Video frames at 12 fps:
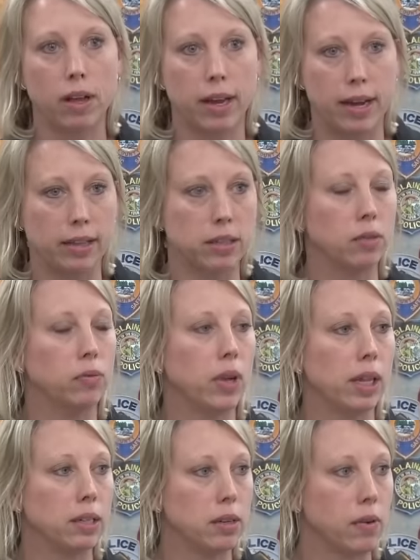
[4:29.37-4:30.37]
And that's a
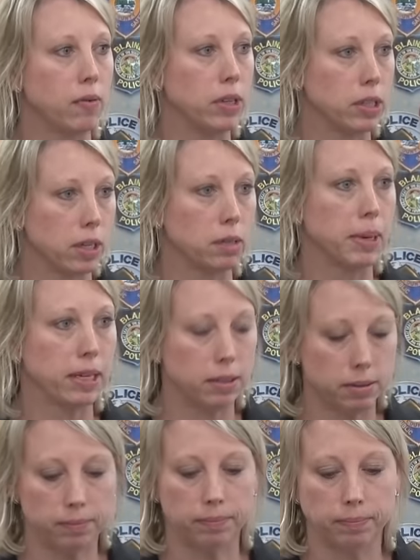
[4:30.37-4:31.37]
relative of the suspect.